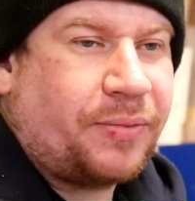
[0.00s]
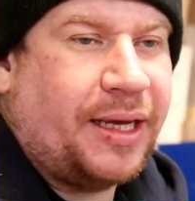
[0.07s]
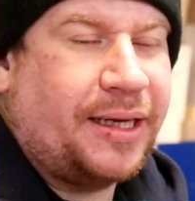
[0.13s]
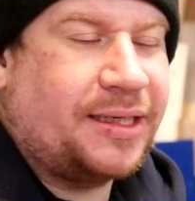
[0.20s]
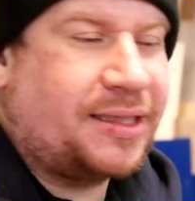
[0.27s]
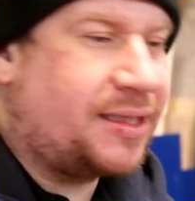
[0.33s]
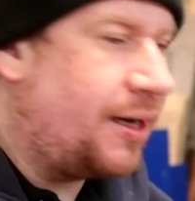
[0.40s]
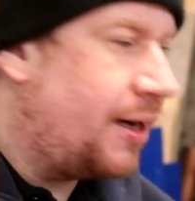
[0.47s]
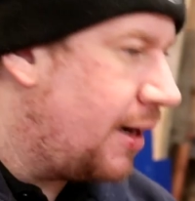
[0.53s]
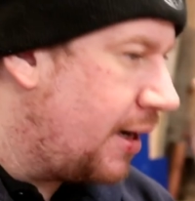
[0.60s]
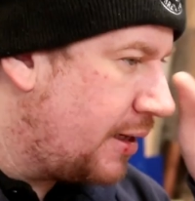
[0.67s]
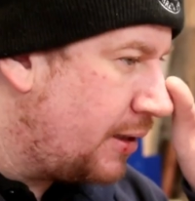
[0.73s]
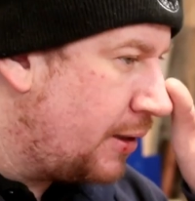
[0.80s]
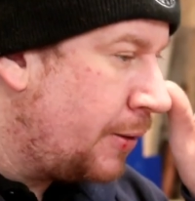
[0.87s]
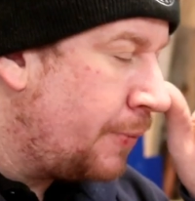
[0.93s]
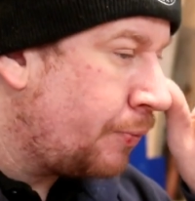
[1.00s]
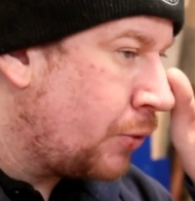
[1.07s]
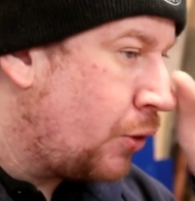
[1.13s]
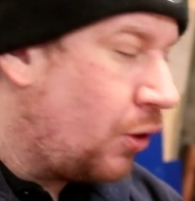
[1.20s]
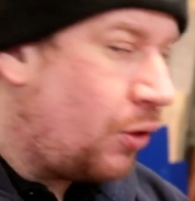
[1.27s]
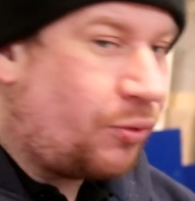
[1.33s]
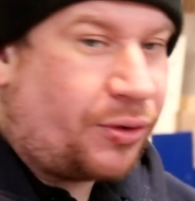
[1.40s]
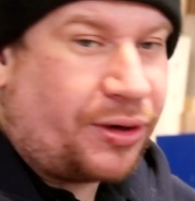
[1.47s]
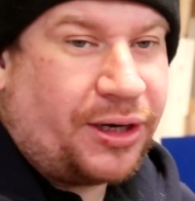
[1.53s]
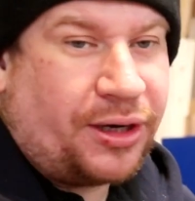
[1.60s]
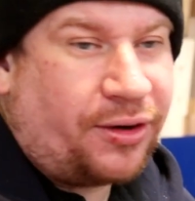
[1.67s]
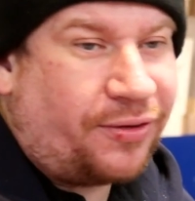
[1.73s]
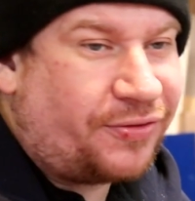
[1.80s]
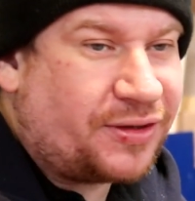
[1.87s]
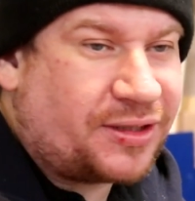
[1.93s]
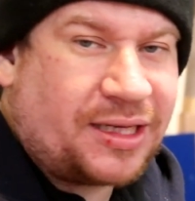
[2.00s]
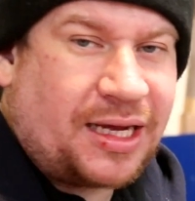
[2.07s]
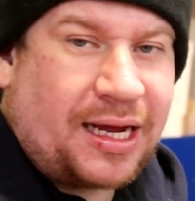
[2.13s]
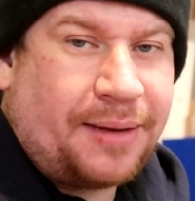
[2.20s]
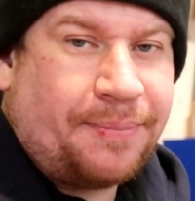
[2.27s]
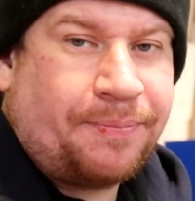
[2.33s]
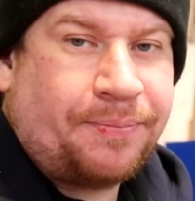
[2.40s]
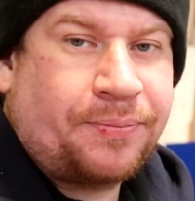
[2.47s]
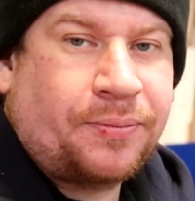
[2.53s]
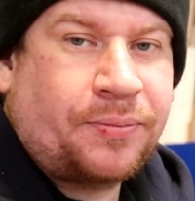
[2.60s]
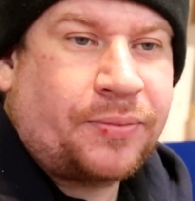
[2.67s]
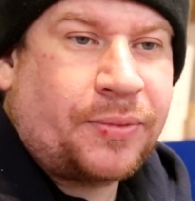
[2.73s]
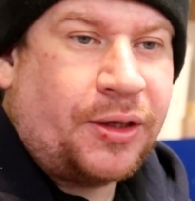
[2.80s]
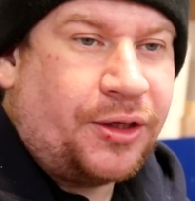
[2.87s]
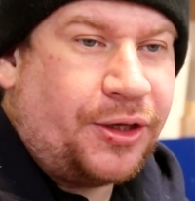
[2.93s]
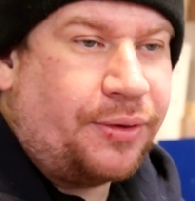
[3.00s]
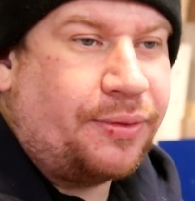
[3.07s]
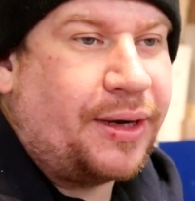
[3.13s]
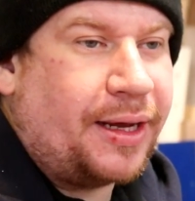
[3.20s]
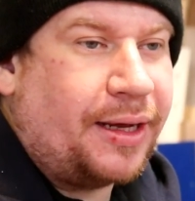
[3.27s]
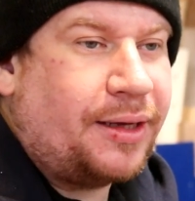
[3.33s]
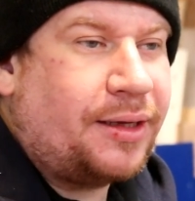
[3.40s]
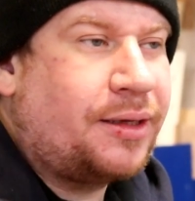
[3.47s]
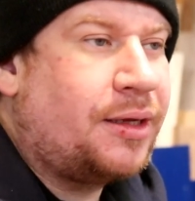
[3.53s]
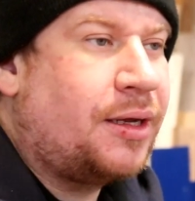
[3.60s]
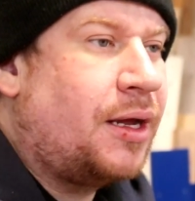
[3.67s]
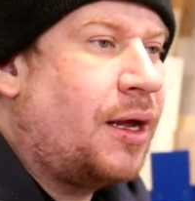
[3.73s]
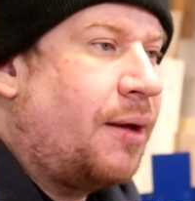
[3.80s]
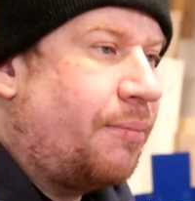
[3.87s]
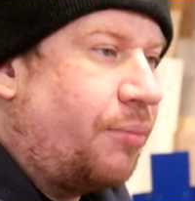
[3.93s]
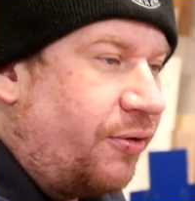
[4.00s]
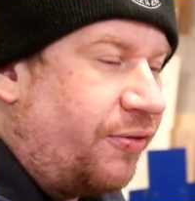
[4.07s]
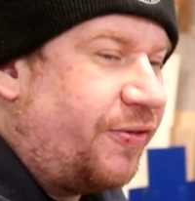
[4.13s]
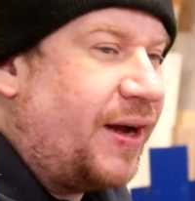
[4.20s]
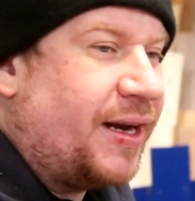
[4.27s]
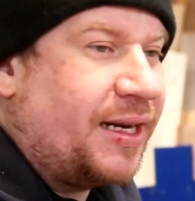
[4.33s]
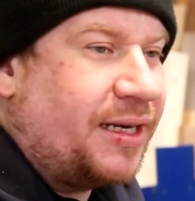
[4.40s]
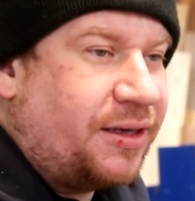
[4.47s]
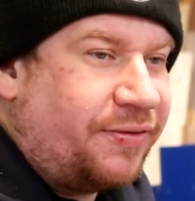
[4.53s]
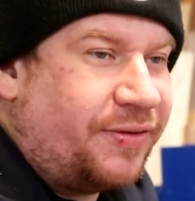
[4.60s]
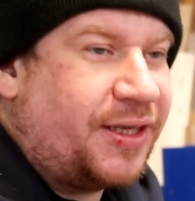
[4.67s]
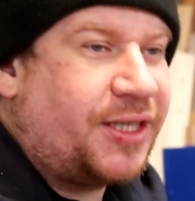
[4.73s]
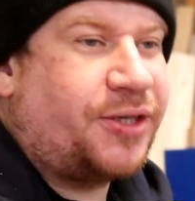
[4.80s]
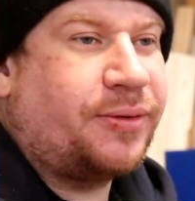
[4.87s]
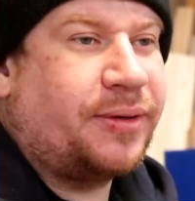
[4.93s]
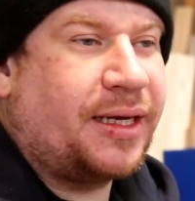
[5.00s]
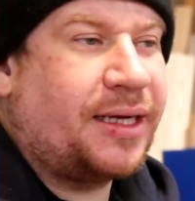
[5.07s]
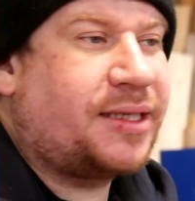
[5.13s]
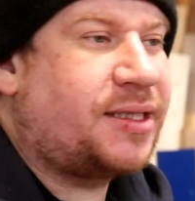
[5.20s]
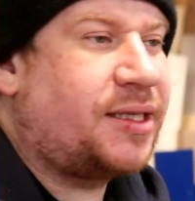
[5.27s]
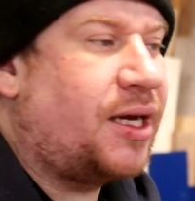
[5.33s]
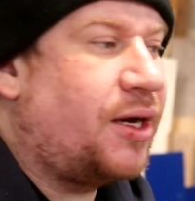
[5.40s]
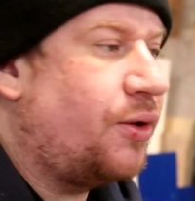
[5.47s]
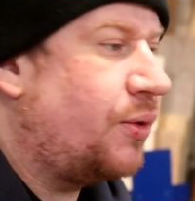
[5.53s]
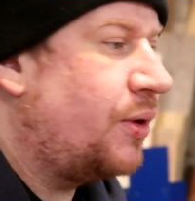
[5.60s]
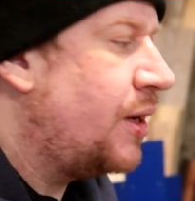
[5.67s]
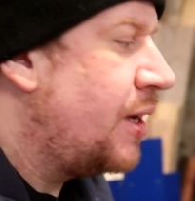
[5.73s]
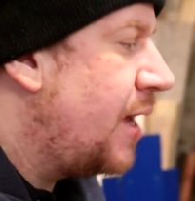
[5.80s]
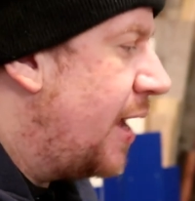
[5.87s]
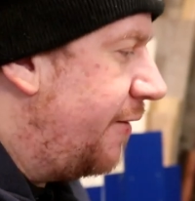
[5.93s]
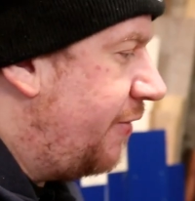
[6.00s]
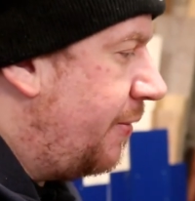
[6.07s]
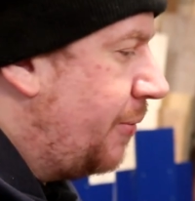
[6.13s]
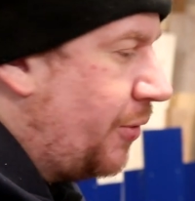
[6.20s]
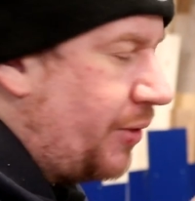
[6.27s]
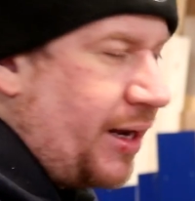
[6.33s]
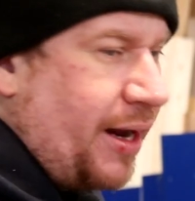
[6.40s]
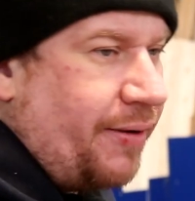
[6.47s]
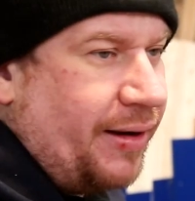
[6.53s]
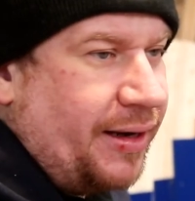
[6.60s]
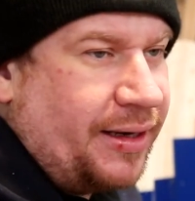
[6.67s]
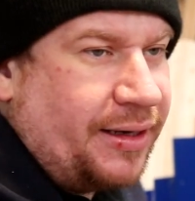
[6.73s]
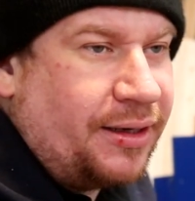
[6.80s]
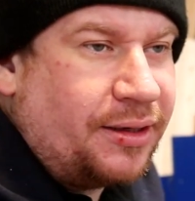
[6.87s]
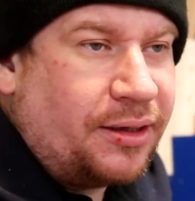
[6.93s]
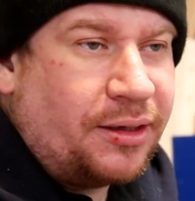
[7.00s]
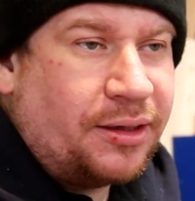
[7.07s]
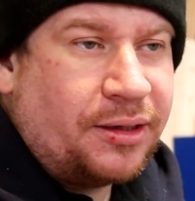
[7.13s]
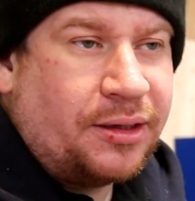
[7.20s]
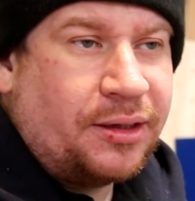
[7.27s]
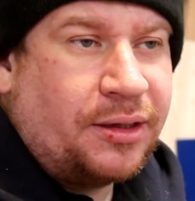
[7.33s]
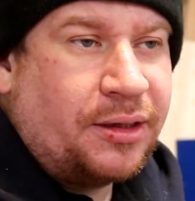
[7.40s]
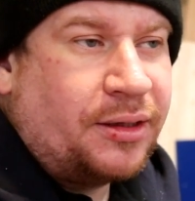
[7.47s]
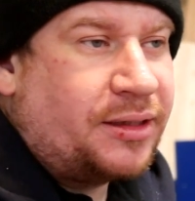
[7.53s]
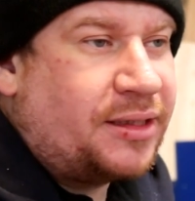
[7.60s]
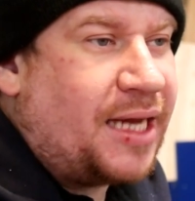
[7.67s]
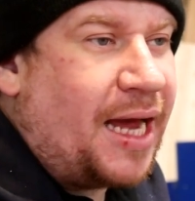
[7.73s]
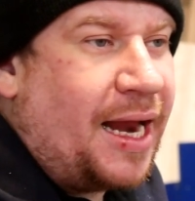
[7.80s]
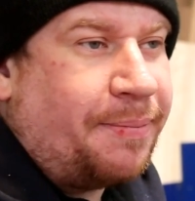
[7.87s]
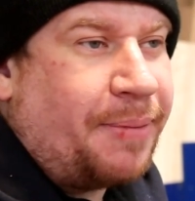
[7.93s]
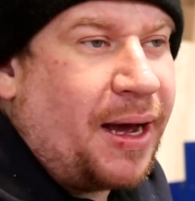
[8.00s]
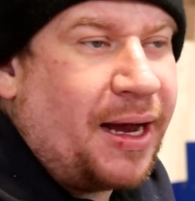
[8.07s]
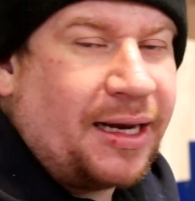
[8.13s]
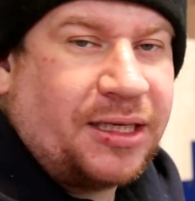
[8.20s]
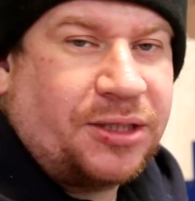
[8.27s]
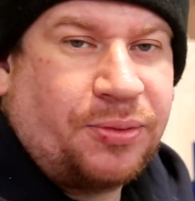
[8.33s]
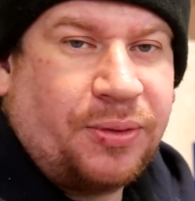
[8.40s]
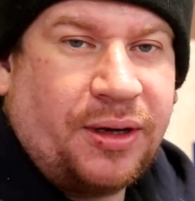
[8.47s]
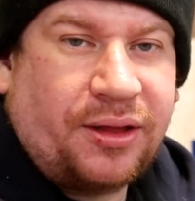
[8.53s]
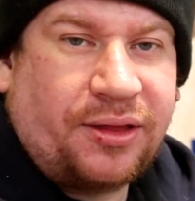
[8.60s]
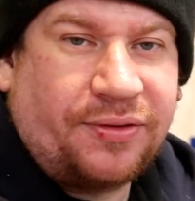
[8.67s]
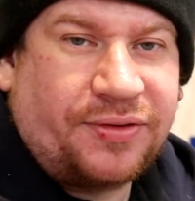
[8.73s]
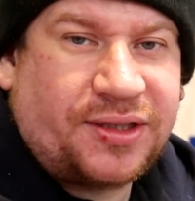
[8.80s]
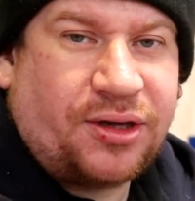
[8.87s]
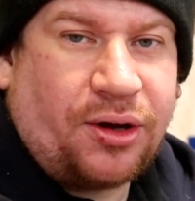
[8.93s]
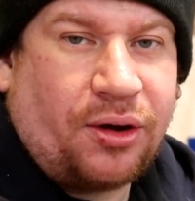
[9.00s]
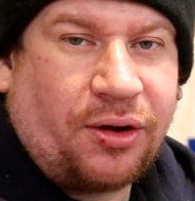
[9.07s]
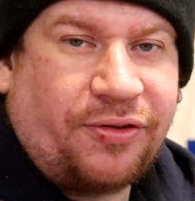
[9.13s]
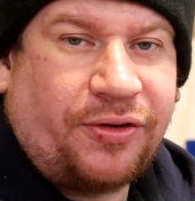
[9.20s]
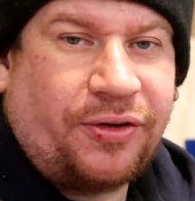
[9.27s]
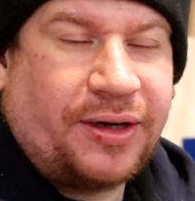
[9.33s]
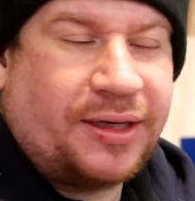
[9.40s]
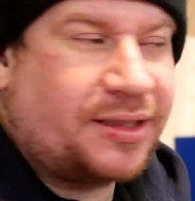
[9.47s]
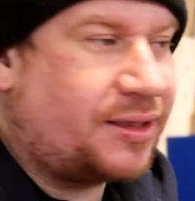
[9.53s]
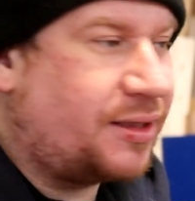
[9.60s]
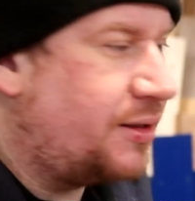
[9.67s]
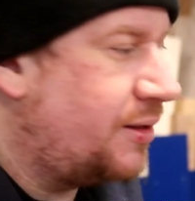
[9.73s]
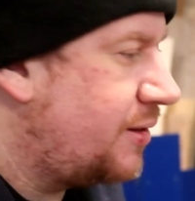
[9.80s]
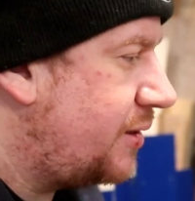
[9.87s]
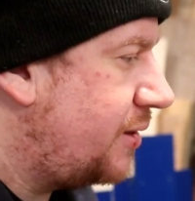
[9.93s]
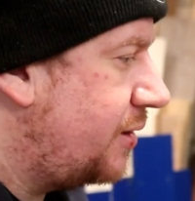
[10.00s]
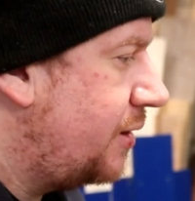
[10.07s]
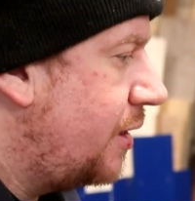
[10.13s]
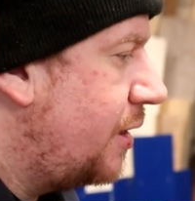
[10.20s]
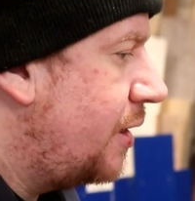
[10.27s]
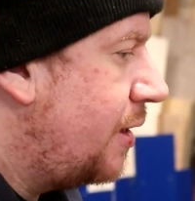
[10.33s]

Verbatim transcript: inside all running off the same unit but fed individually so if I'm not carrying 10 pallets worth of stock for instance